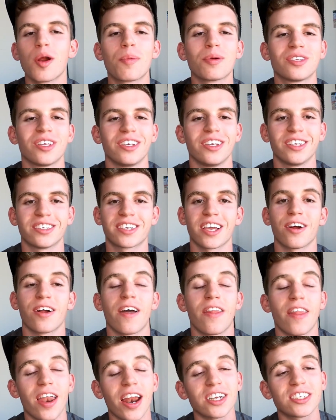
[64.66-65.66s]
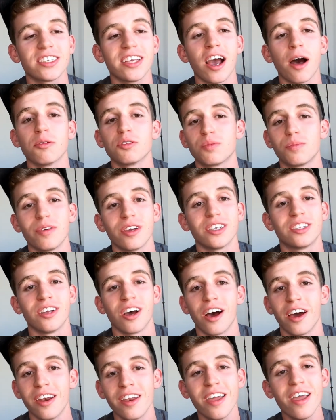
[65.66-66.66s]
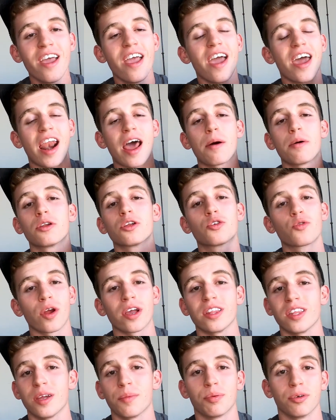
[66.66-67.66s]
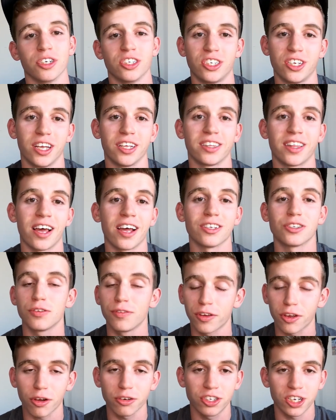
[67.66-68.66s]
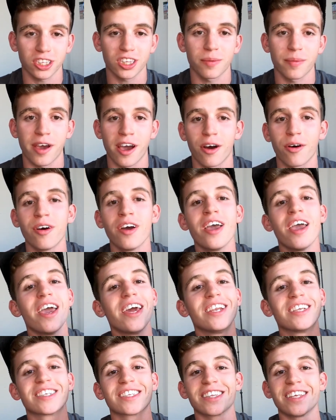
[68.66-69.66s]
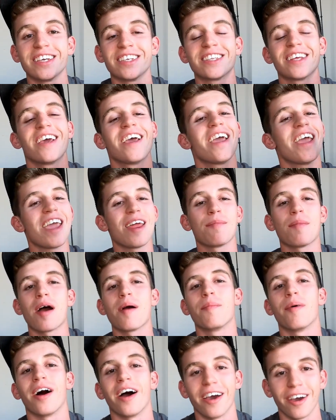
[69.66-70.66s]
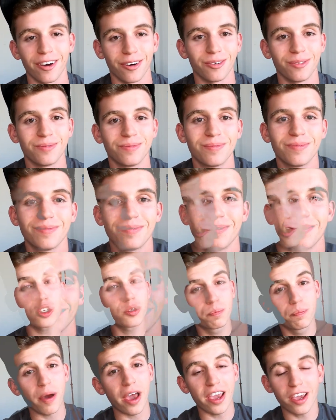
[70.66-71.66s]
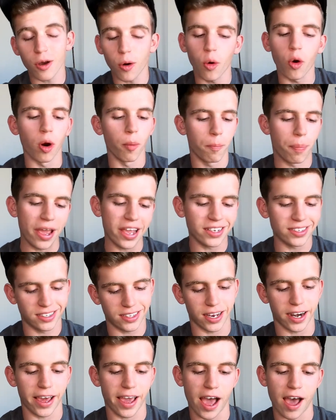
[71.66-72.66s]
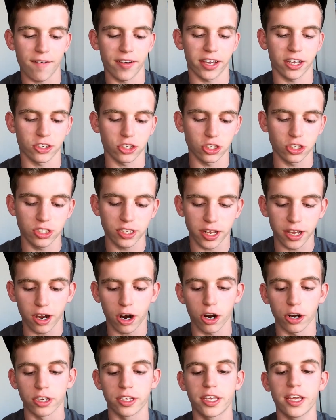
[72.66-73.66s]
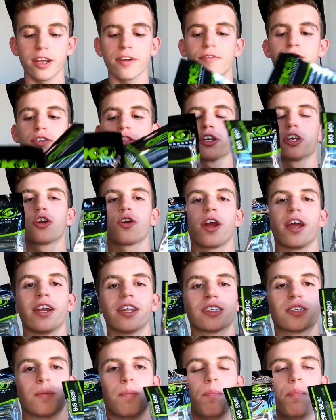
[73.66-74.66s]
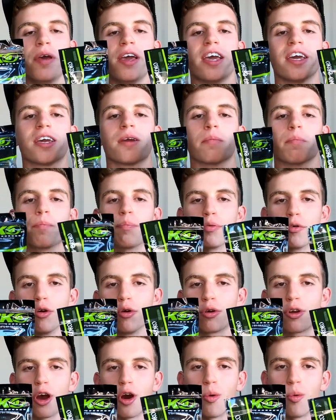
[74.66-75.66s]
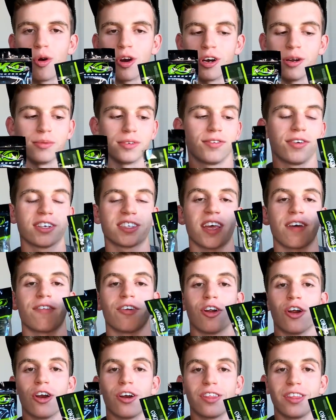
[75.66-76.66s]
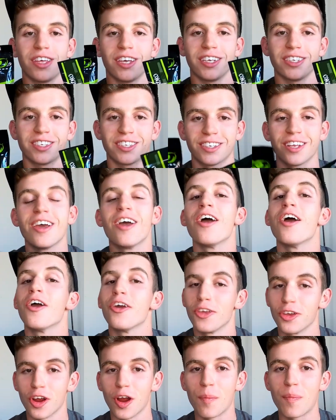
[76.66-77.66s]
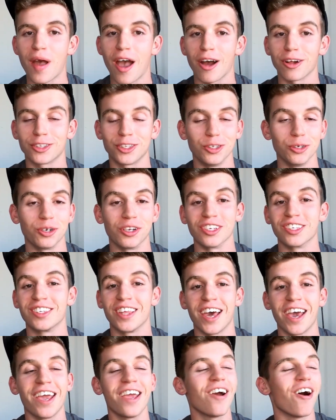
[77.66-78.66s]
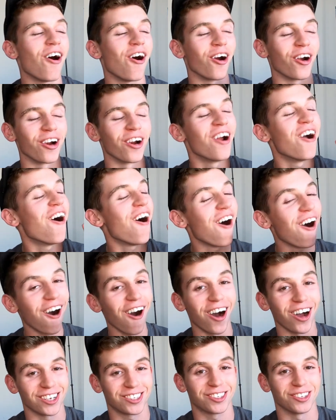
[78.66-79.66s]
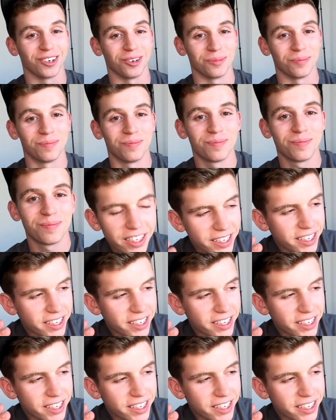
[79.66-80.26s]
20% discount, and that actually helps me a ton, and I would greatly appreciate that. So if you go check them out, it is linked in my bio. The first bait, or baits that I have, I guess I should say, are Gear for the Greatest Big Bruco worms. If you guys haven't heard of these, you're about to, because they are awesome.